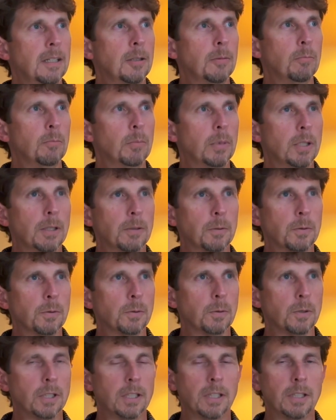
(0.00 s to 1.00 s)
But it was
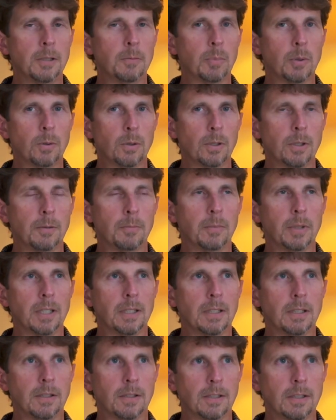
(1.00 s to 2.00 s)
really important
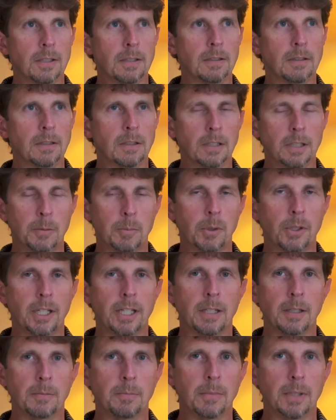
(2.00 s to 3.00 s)
because it
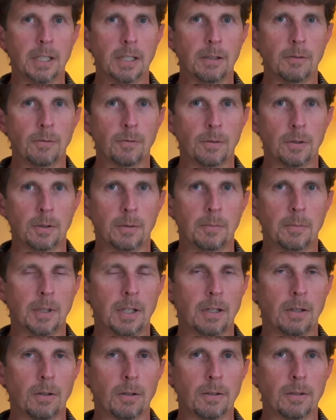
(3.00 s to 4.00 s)
liberated me from
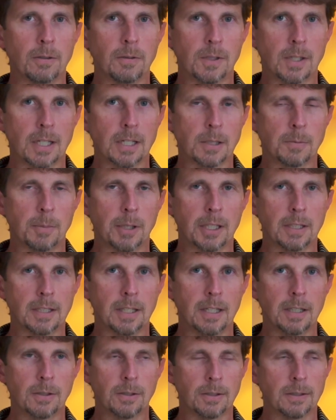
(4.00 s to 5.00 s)
all those
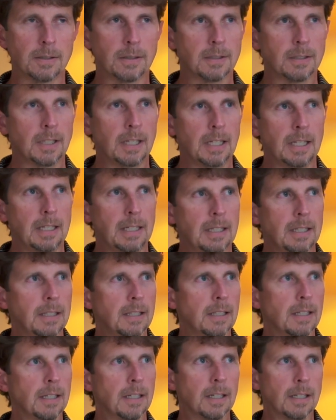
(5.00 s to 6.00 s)
expectations.
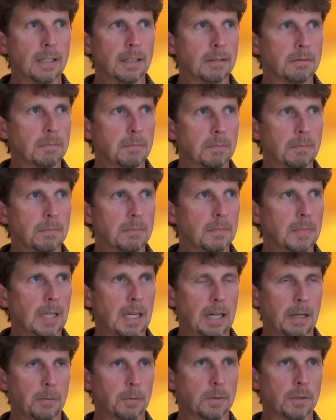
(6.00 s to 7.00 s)
And
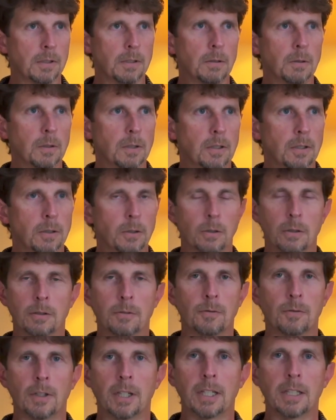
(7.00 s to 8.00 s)
I was no longer
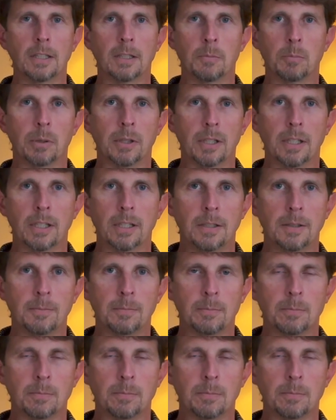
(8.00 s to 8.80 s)
afraid to play